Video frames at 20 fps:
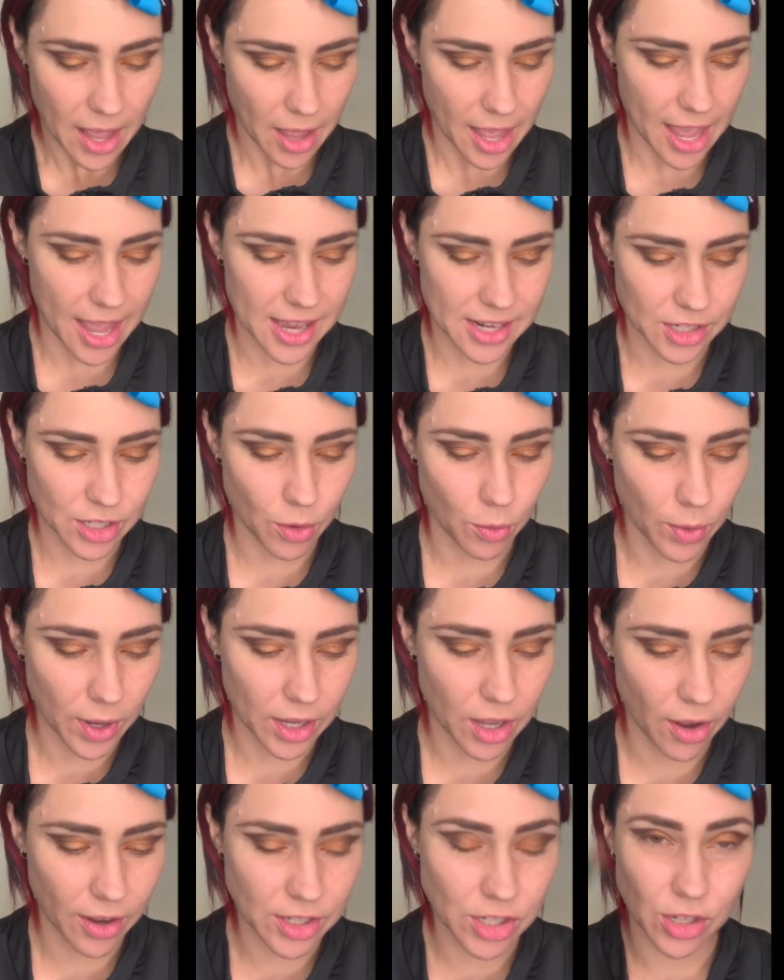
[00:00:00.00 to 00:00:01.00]
and
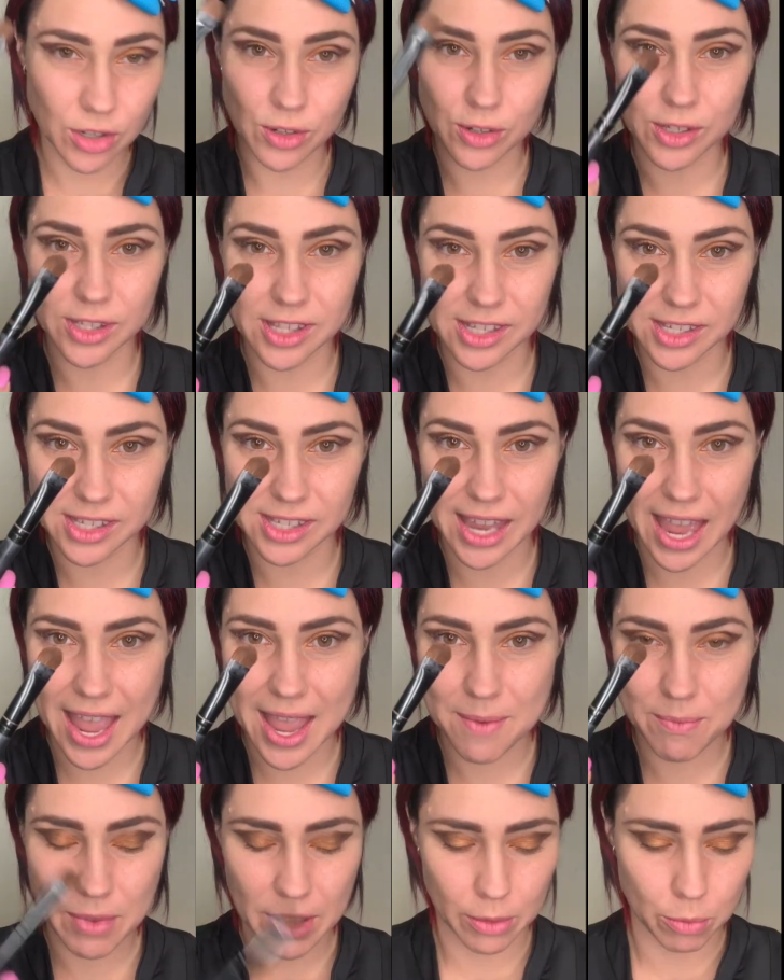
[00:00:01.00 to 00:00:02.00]
we're going to use the
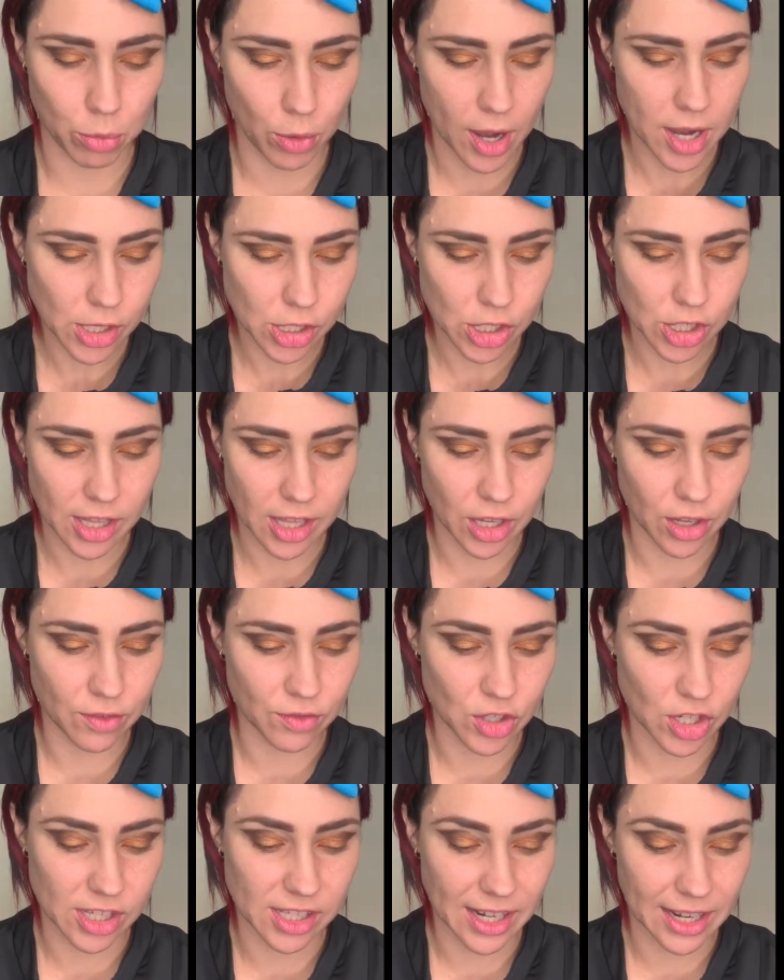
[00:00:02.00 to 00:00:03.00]
same brush that you've
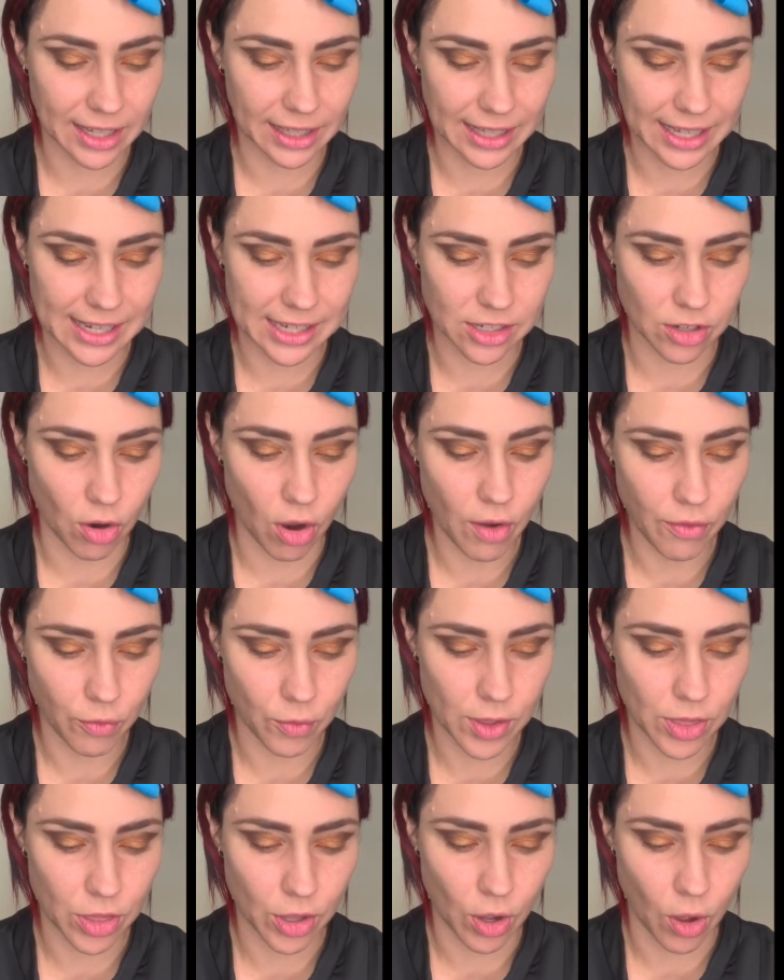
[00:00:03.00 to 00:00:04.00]
just cleaned off
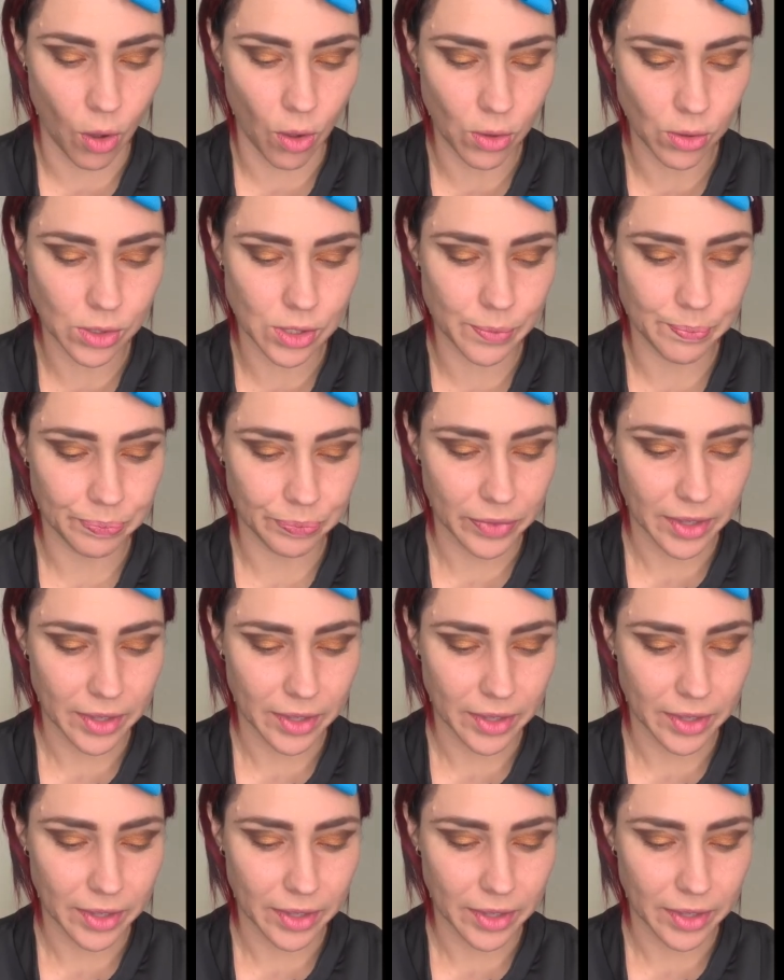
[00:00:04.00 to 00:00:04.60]
with the gold.